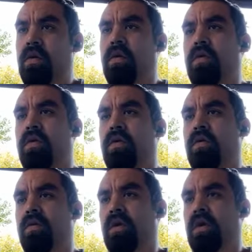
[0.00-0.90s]

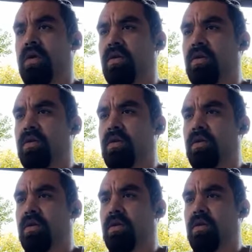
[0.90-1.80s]
hold on.
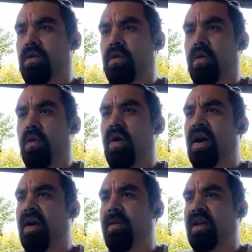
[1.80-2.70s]

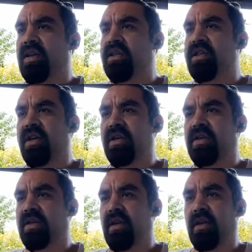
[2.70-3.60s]
Why am I
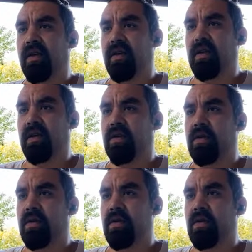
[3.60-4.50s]
just seeing
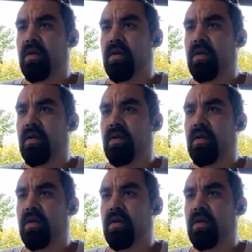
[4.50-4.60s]
this?